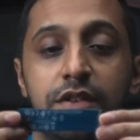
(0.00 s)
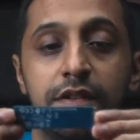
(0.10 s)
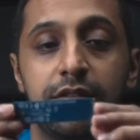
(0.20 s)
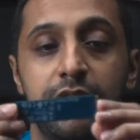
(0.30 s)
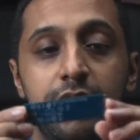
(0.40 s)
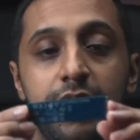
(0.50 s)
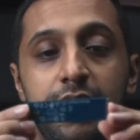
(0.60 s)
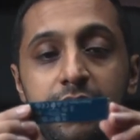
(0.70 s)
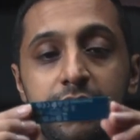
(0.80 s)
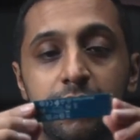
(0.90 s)
you can see,
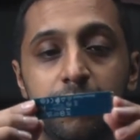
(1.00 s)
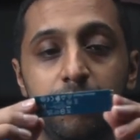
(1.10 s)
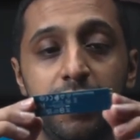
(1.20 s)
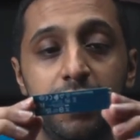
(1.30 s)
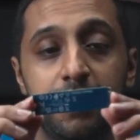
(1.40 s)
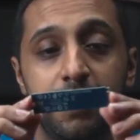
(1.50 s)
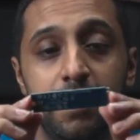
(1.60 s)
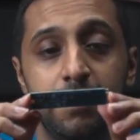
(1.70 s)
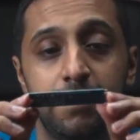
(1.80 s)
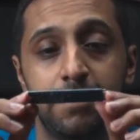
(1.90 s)
that is really
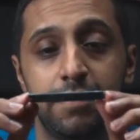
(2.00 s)
thin